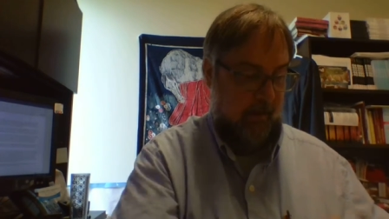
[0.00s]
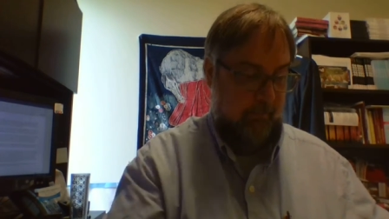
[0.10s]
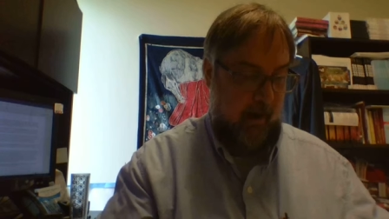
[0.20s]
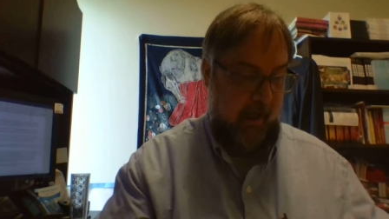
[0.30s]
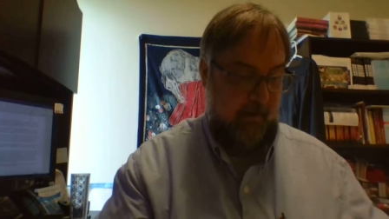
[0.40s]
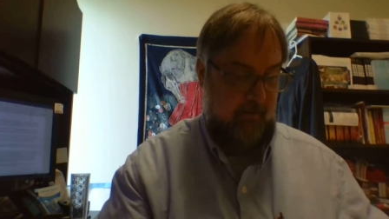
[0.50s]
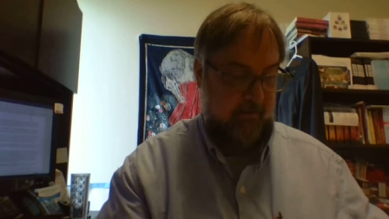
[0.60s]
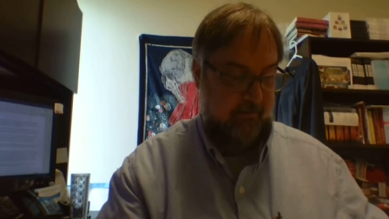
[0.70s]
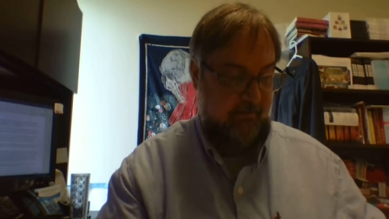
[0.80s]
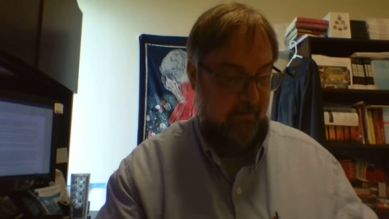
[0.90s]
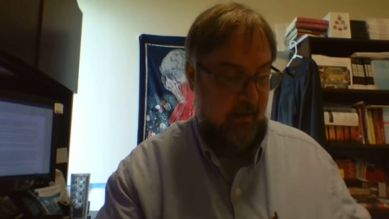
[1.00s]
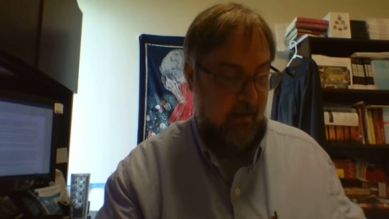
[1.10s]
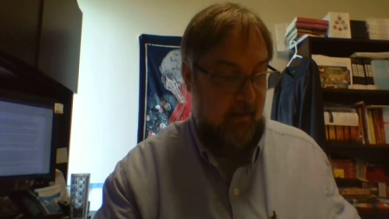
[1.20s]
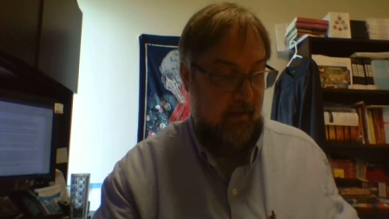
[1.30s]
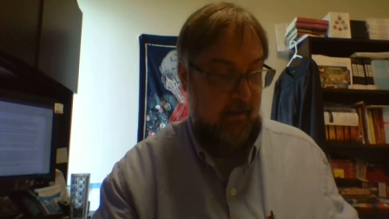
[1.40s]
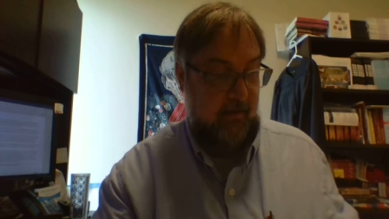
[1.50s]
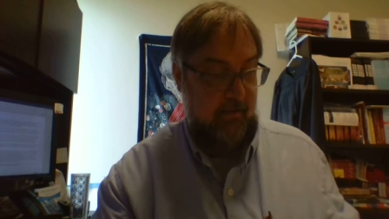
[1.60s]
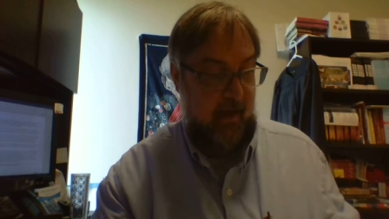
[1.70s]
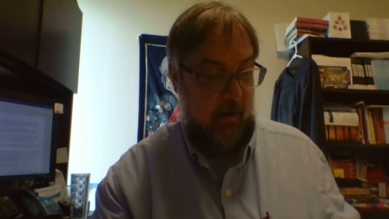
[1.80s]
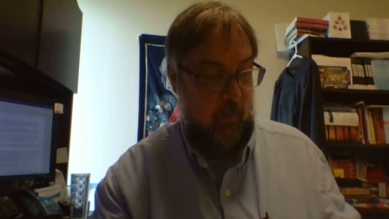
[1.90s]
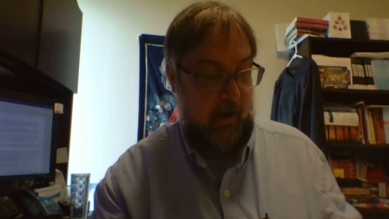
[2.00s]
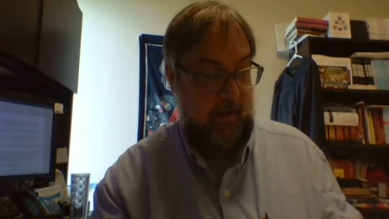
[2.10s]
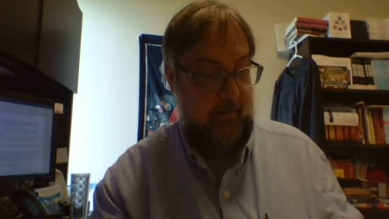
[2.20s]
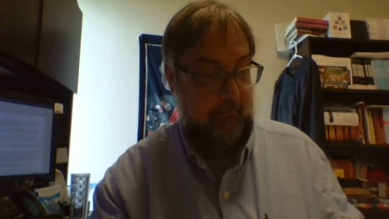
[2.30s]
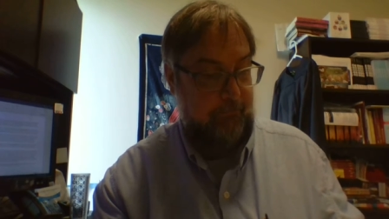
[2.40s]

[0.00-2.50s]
practice in that way.